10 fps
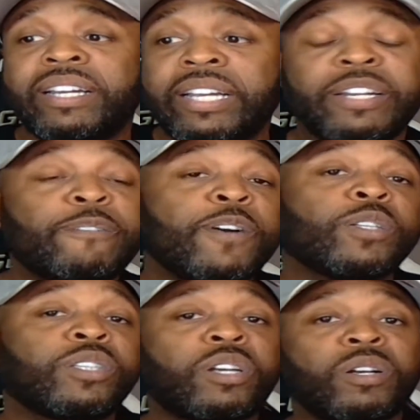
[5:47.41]
in the
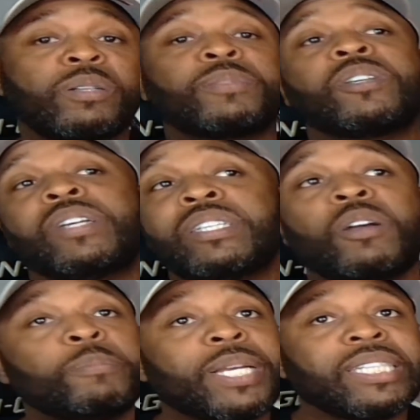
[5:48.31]
first term. So that's
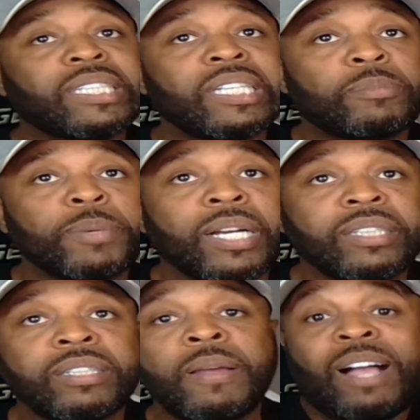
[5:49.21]
going to be in 6
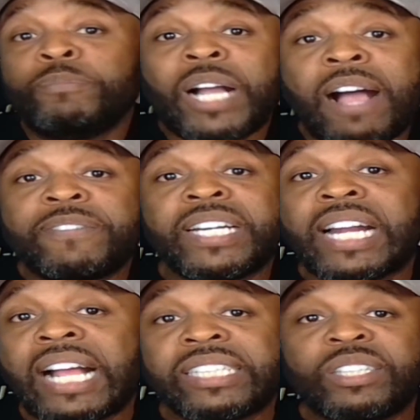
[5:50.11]
months. I'm confident
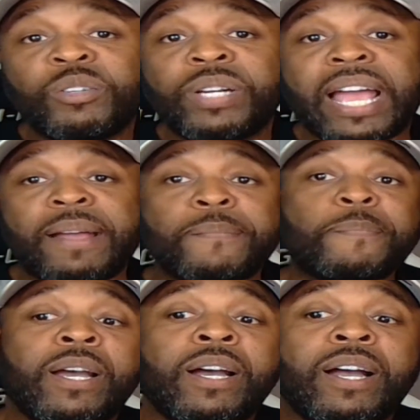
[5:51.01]
I can do that.
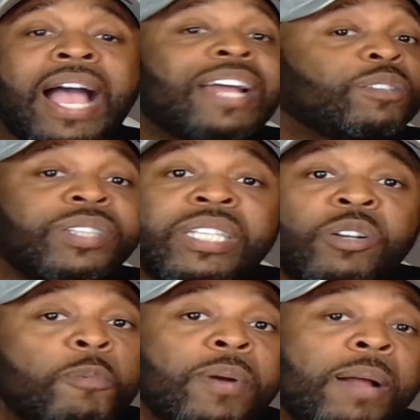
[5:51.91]
I don't see
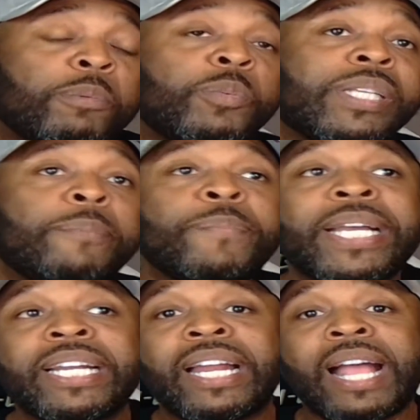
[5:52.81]
no problem with that,
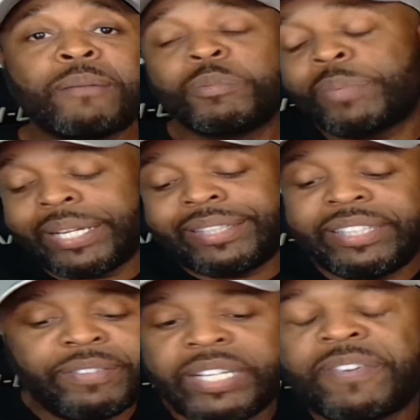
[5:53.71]
making that happen. But
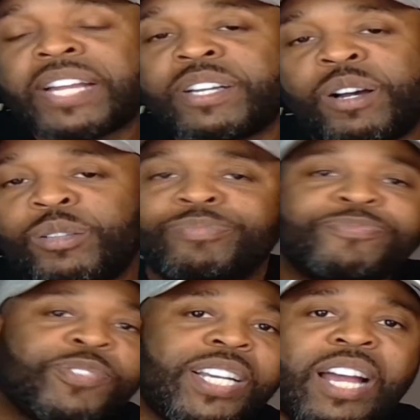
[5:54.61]
even if I don't,
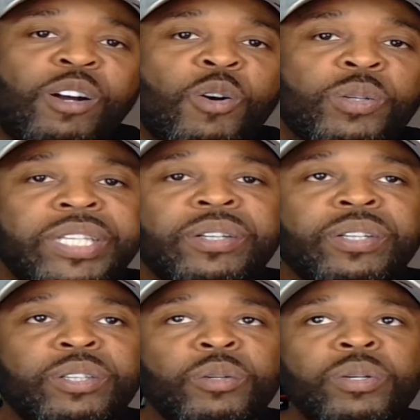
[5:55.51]
got a whole year to
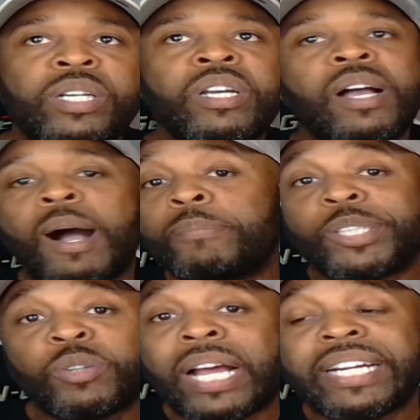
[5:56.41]
do it. I'm going
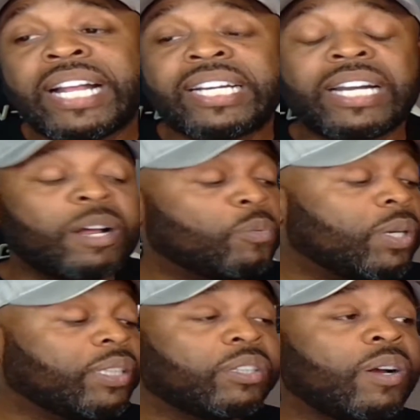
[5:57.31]
to try to knock it out in
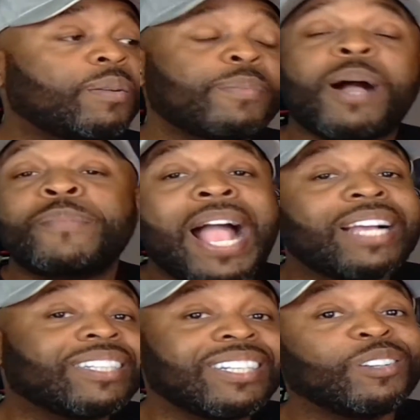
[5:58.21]
1 term. I'm
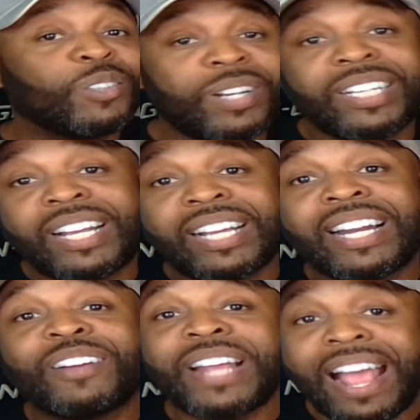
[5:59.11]
actually going to try to knock it out in